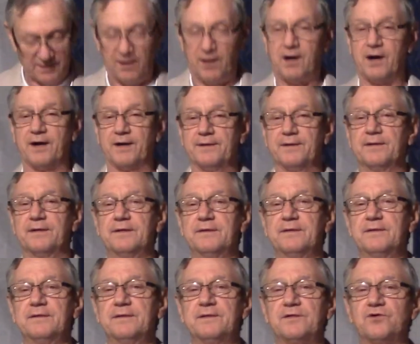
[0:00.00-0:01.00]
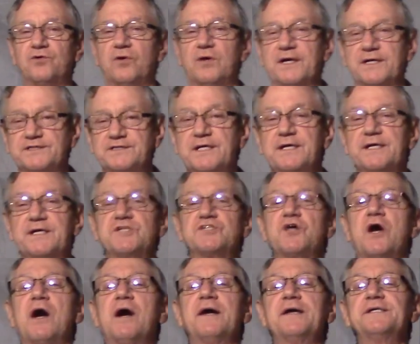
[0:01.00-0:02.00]
on Christ. His
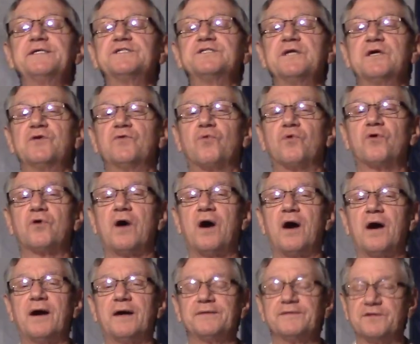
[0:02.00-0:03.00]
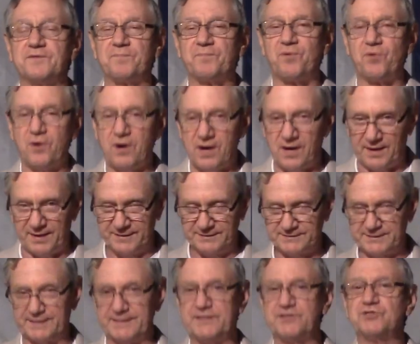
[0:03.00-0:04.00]
eyes were on the prize
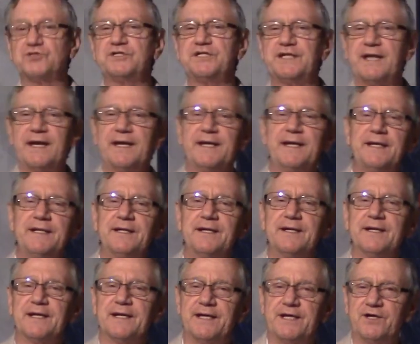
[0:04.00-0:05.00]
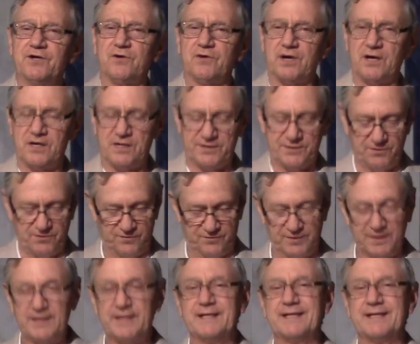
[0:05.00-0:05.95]
that he could gain here on earth.